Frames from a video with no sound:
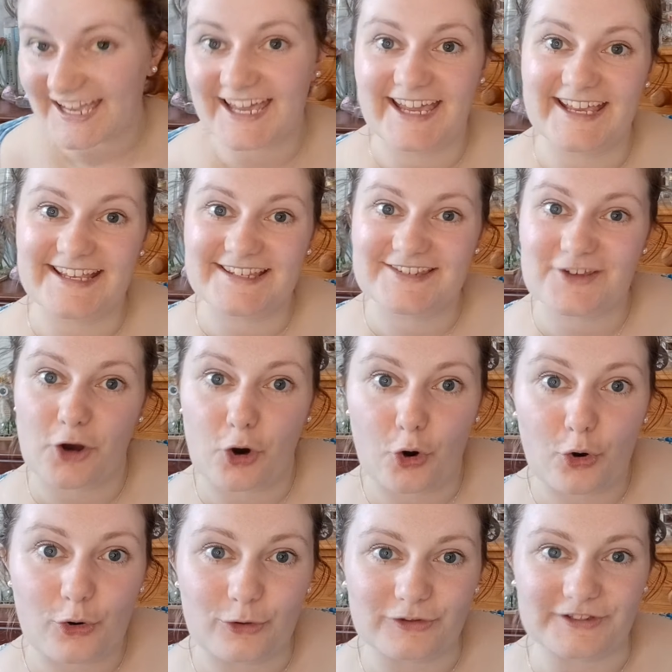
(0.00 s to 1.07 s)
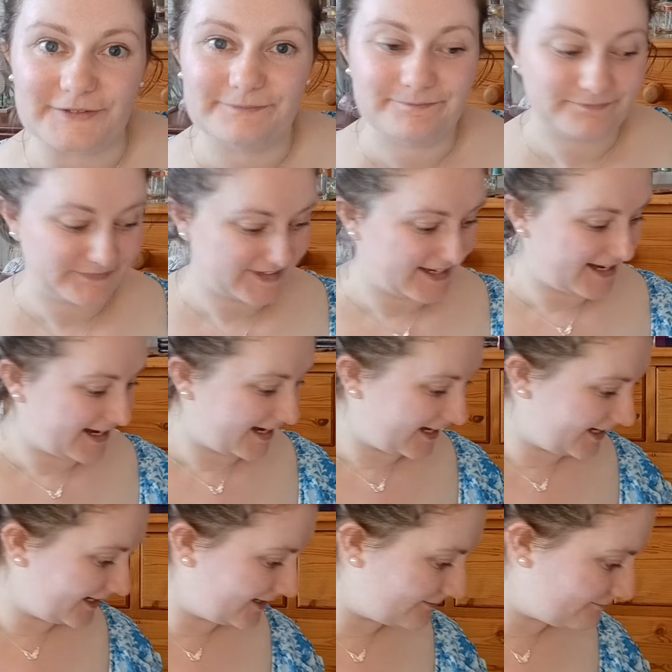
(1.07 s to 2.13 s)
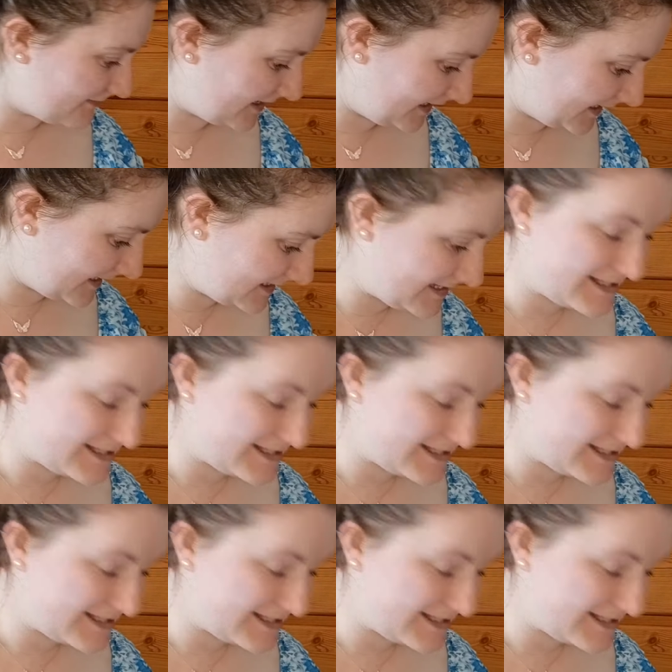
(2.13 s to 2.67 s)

is haul. Um, let's